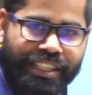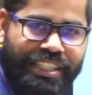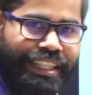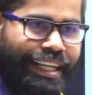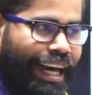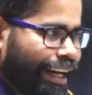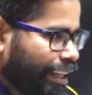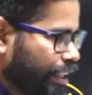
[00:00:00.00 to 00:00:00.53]

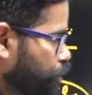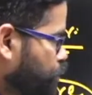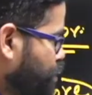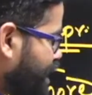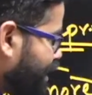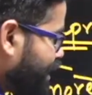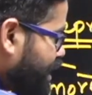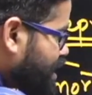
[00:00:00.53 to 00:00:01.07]
that
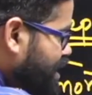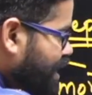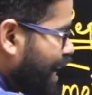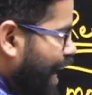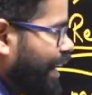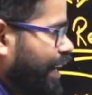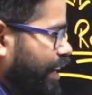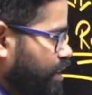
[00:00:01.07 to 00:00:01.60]
using the
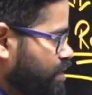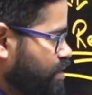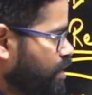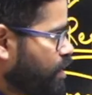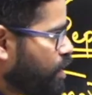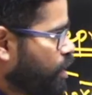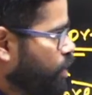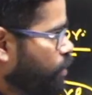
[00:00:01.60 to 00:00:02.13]
scanners
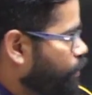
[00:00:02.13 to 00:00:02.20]
we